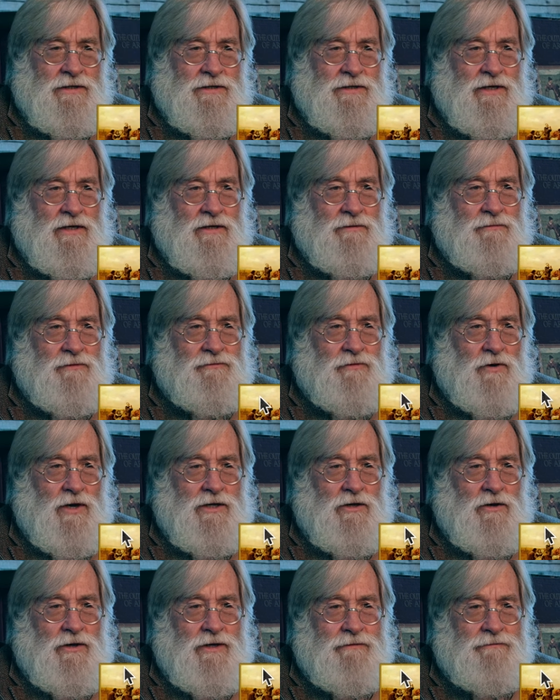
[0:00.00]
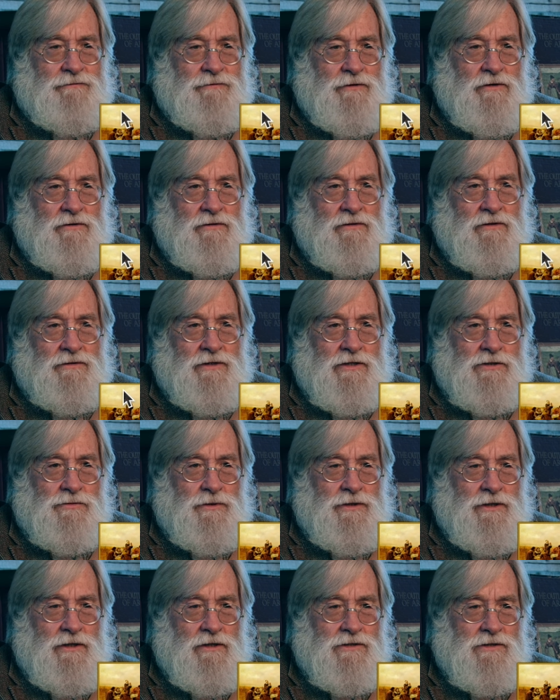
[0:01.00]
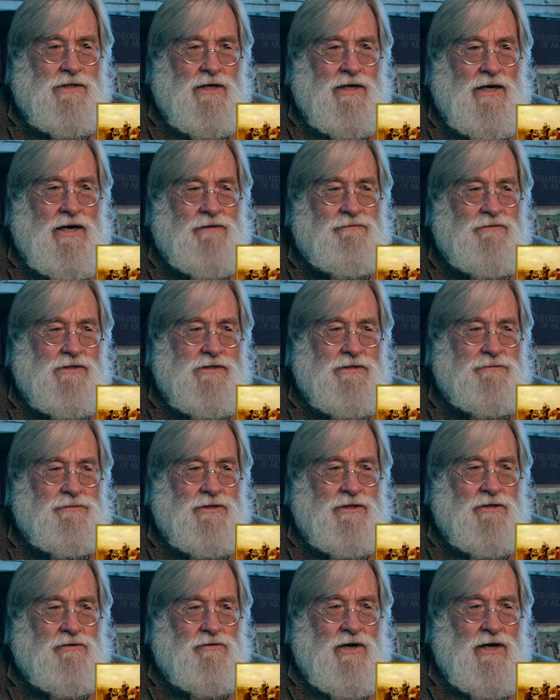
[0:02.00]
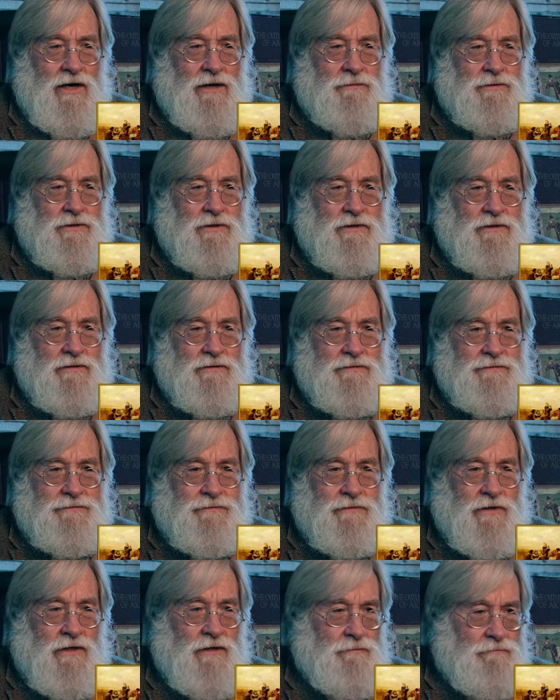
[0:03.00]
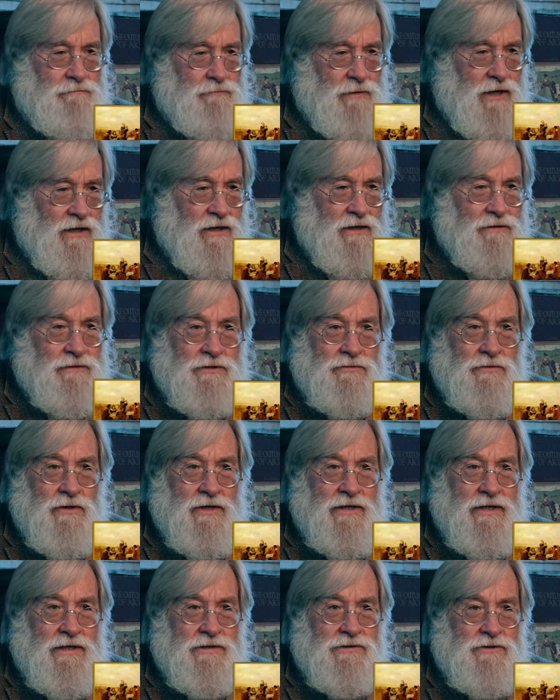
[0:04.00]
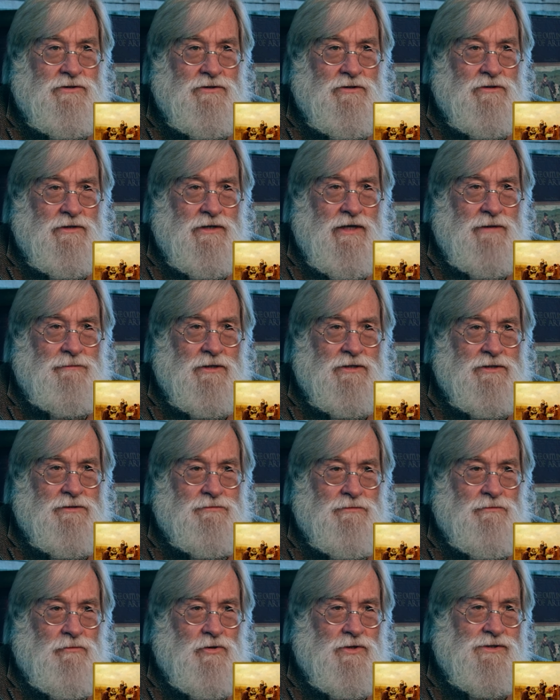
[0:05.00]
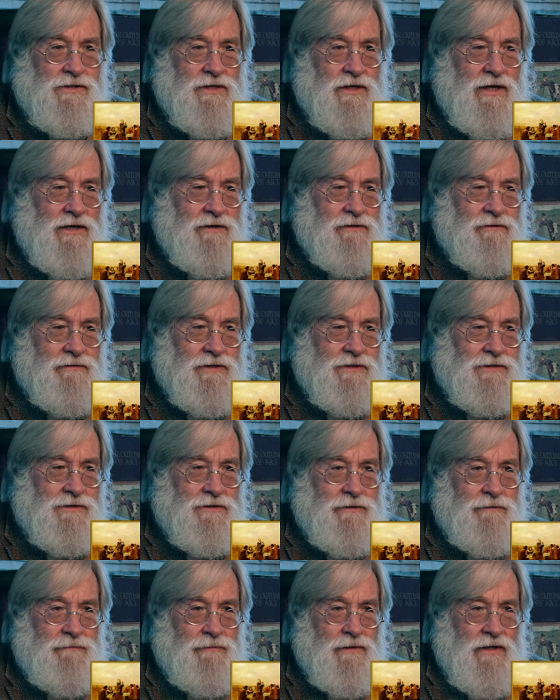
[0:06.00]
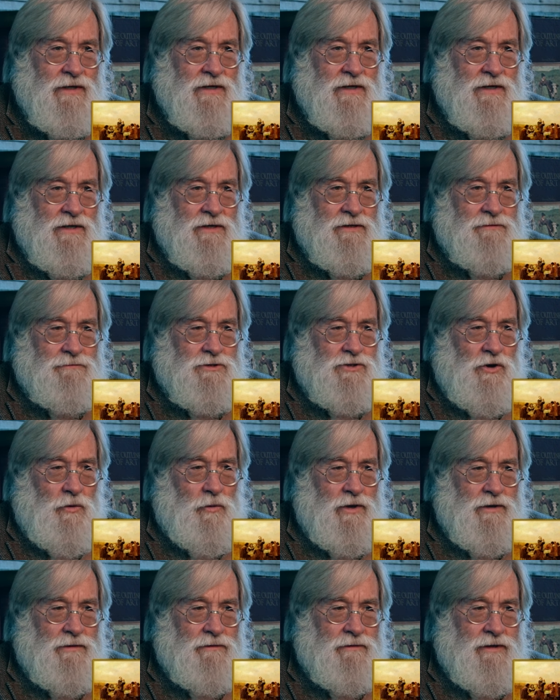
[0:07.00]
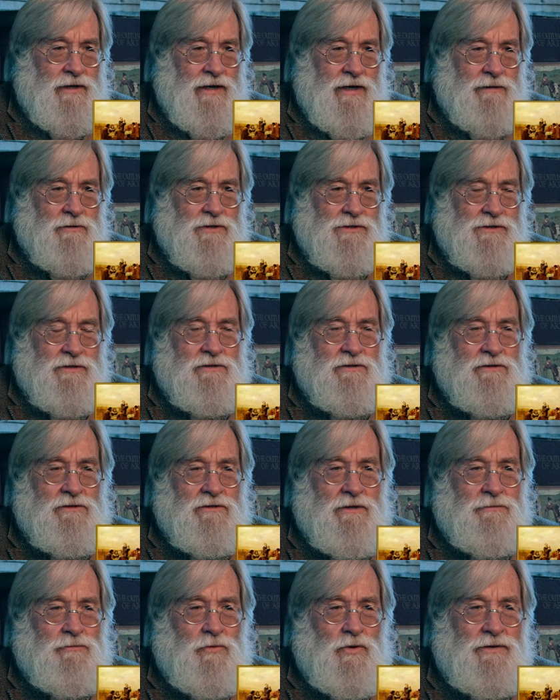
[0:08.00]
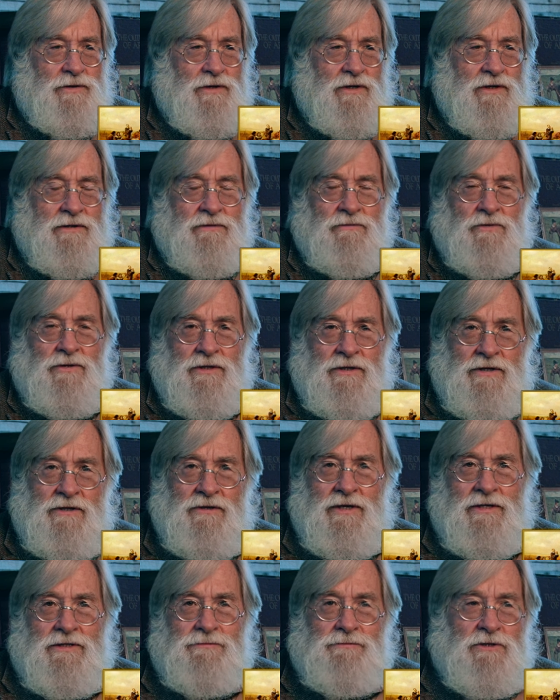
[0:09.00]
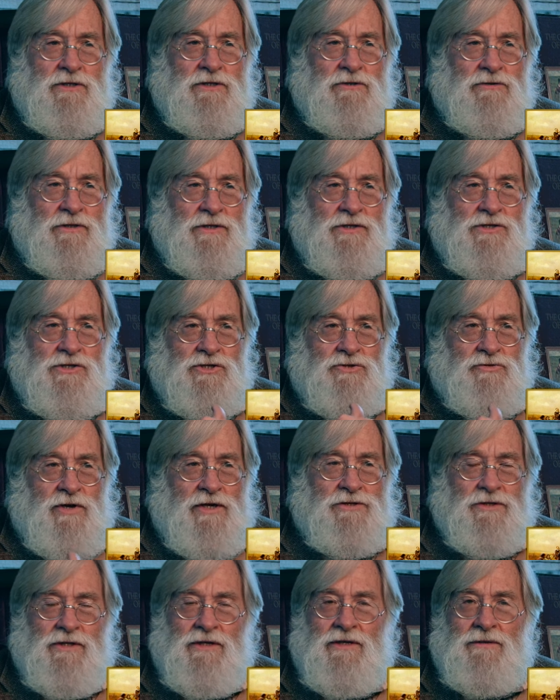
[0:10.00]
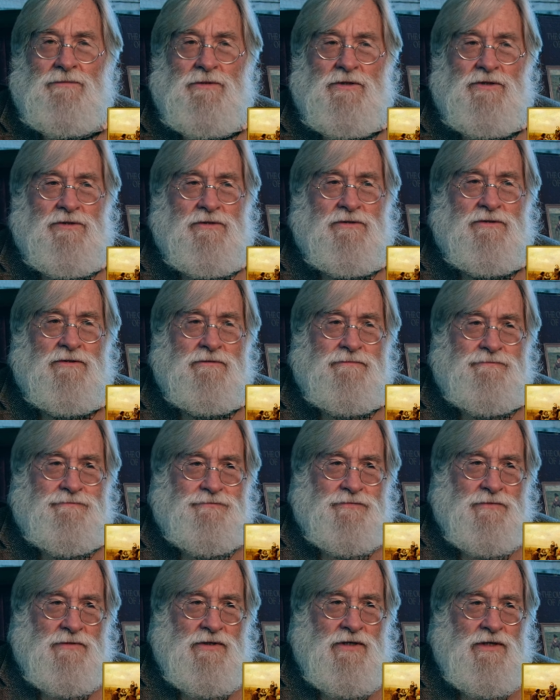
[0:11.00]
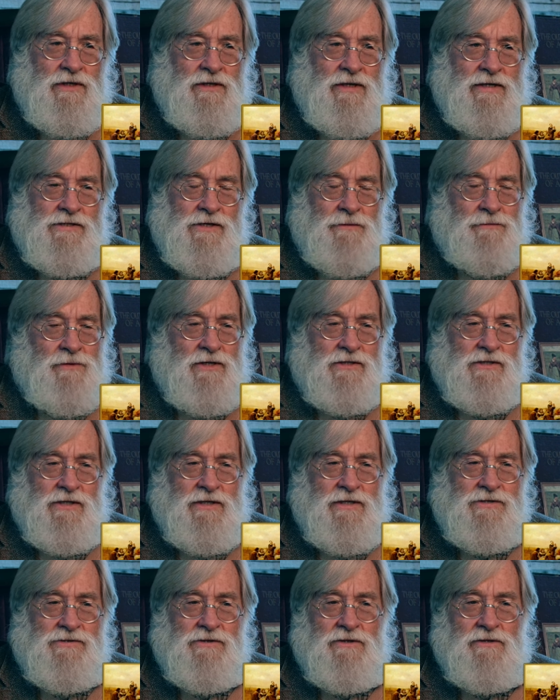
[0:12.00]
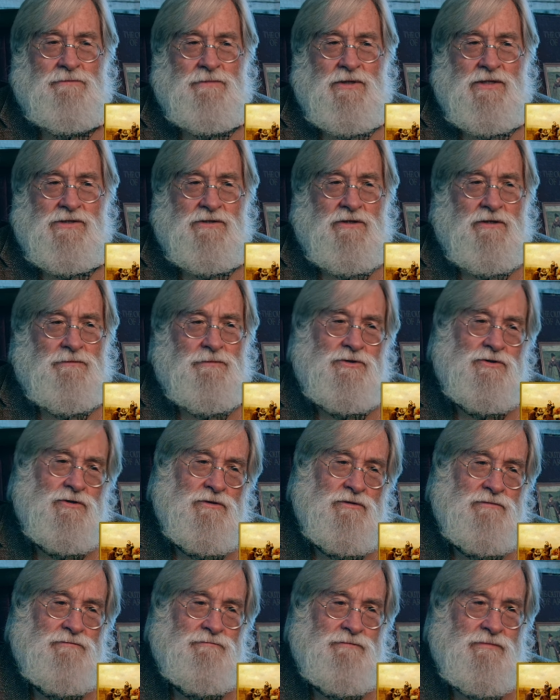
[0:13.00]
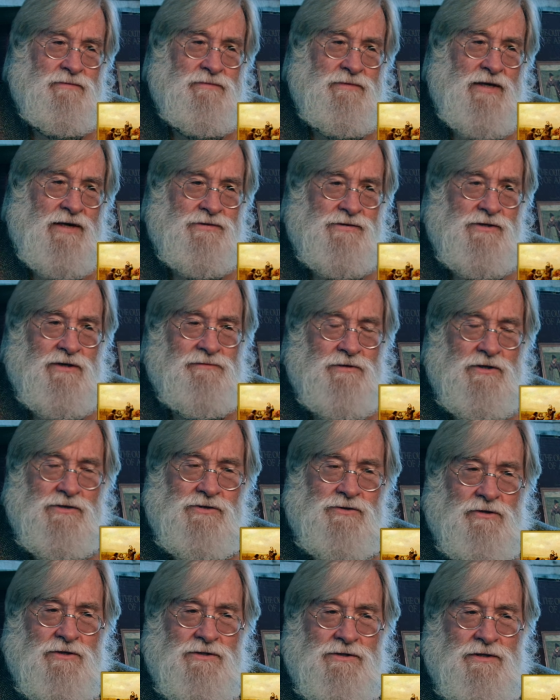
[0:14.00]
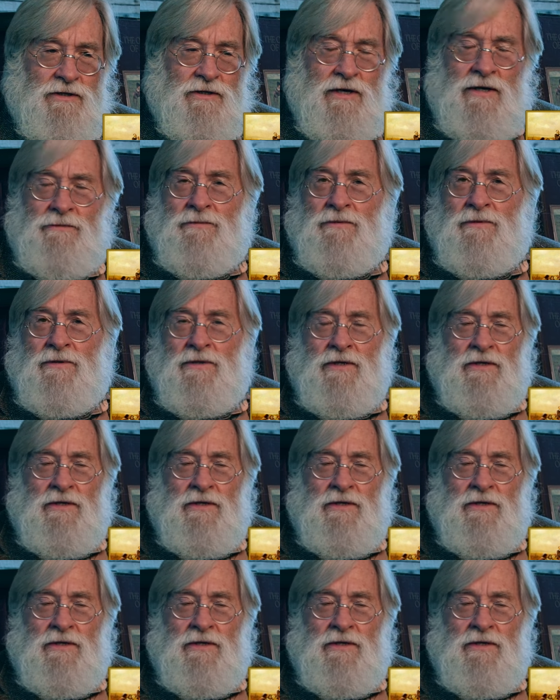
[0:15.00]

Now, before I go any further, this one here has obviously been cropped. Um, uh, this one, I guess, too. Look how much more sky there is. So what cameras can do, and what the, what the internet's been doing, is stretching images. And that's something that's easy to miss on, but you'll that stuff distorts the comp,